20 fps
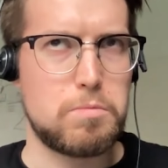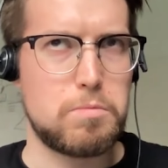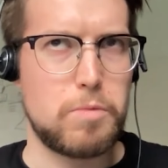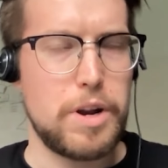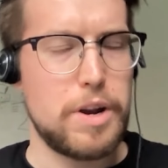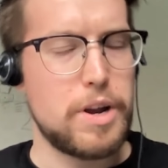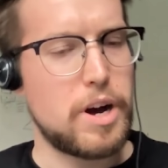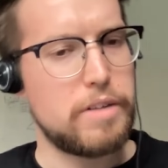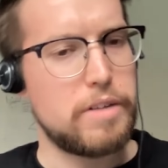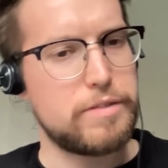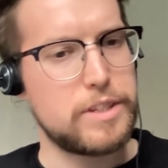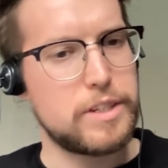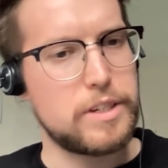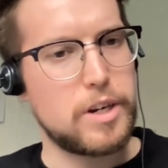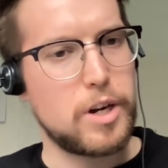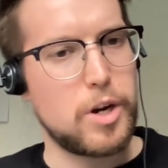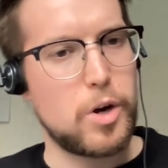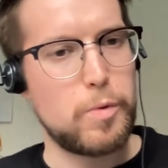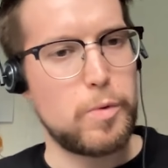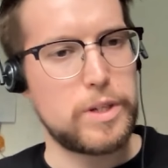one and a half year
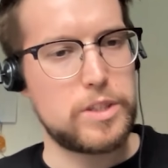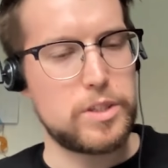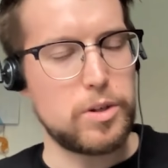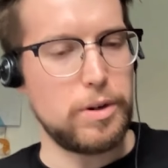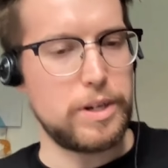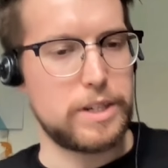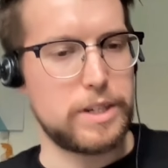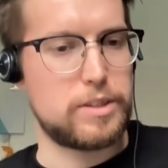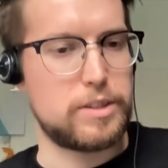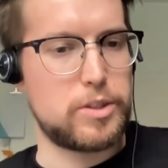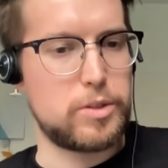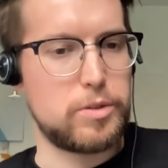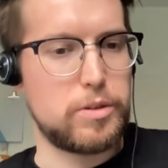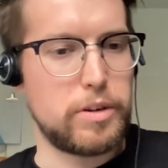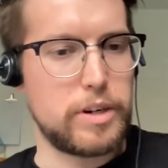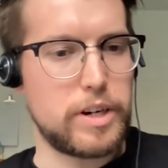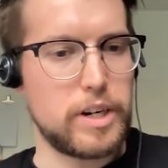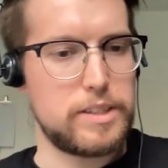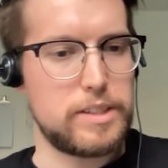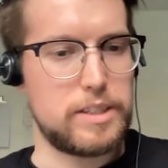ago, we sold it to
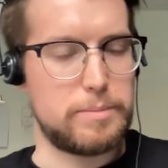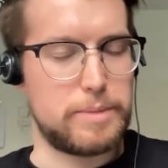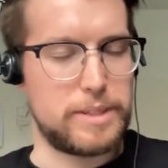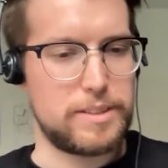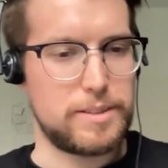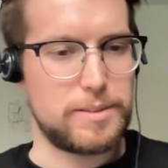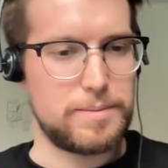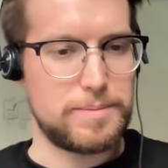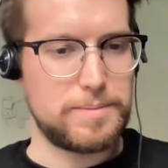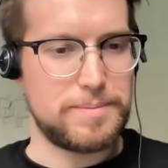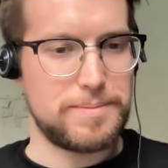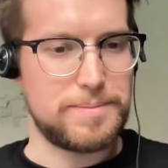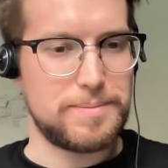our customers.